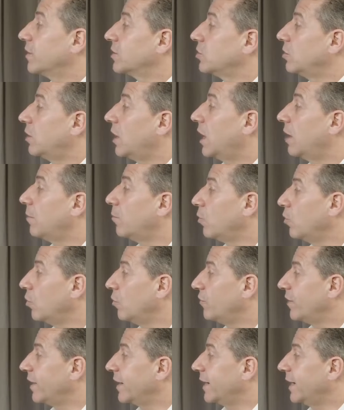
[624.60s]
So I
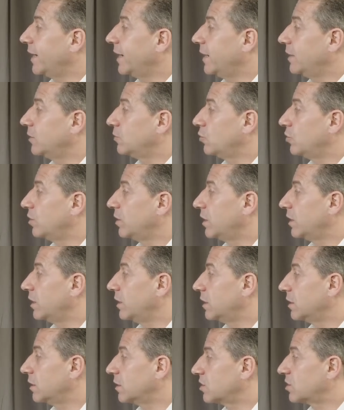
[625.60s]
move again to
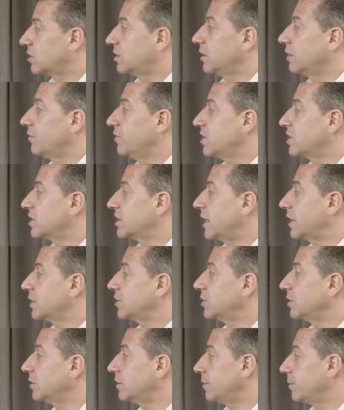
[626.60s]
the service
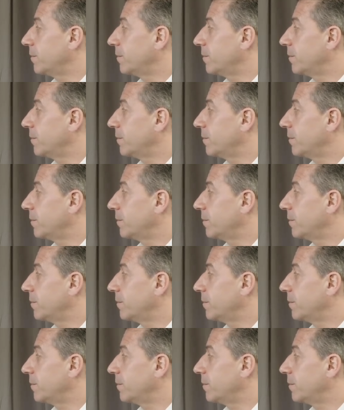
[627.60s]
section